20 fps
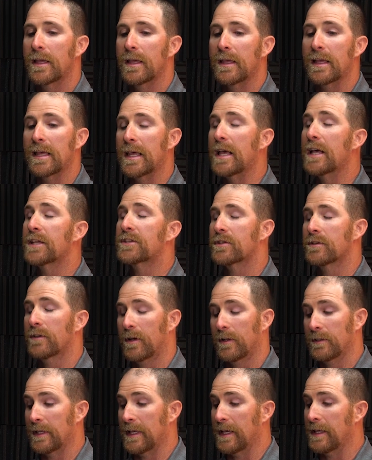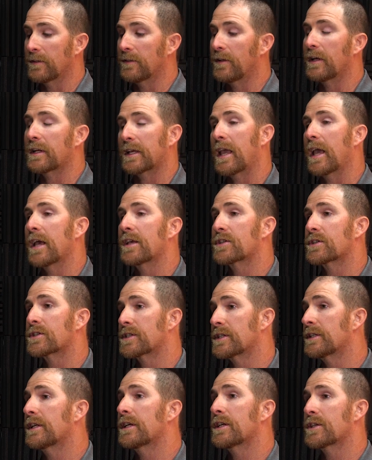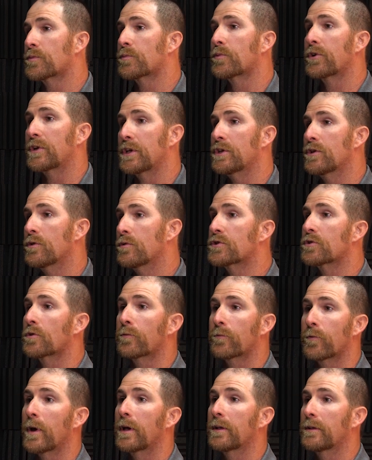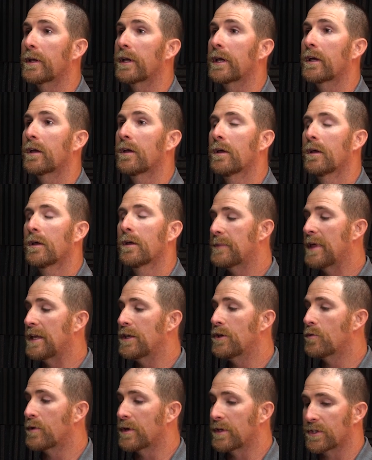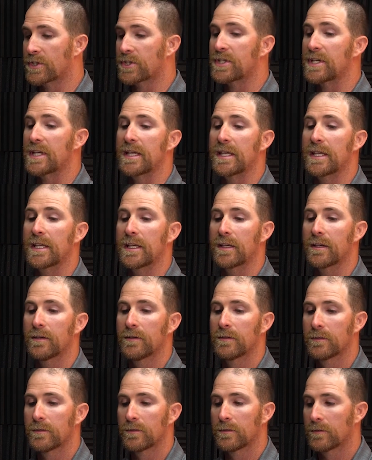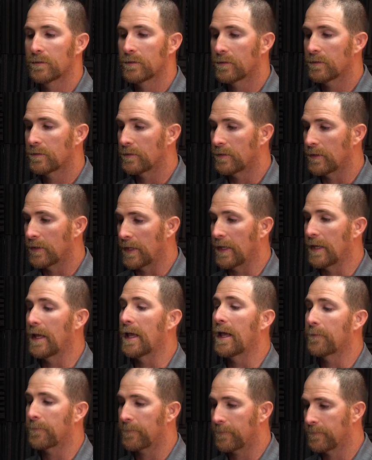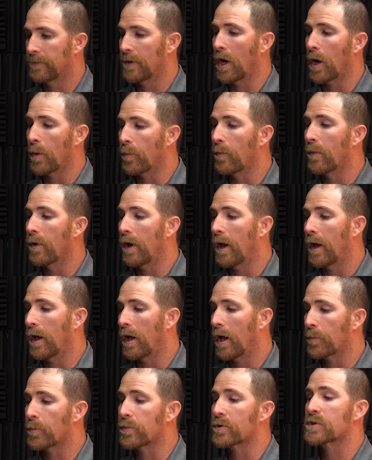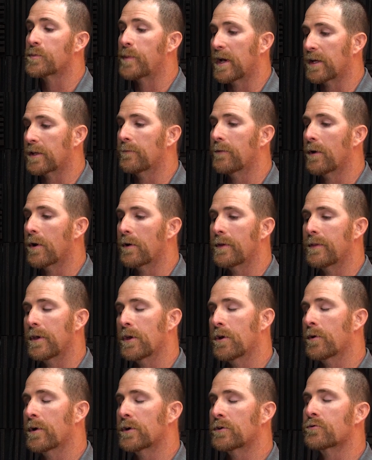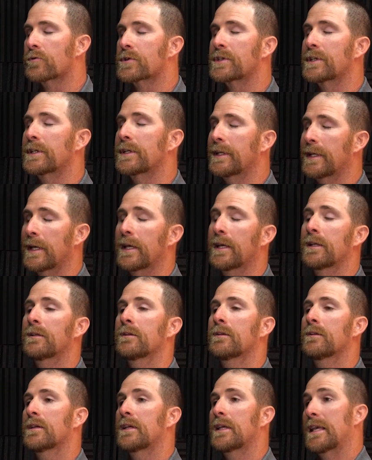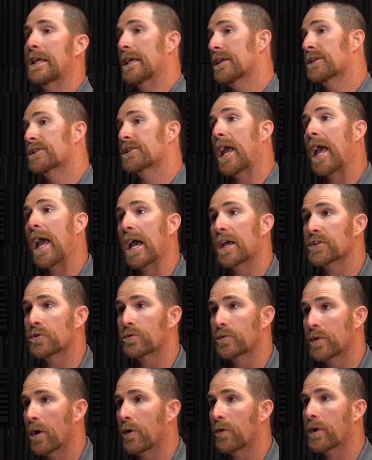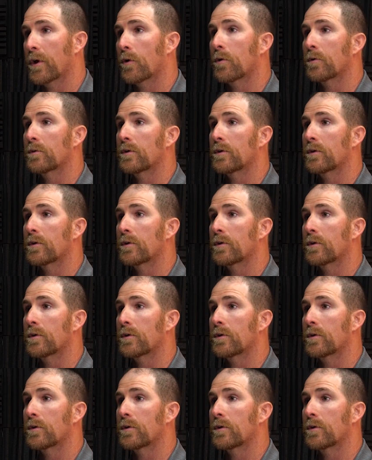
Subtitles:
it's in a lot of cases, it is pretty user friendly that you can see if a prospective area that you're interested in is a hazard area or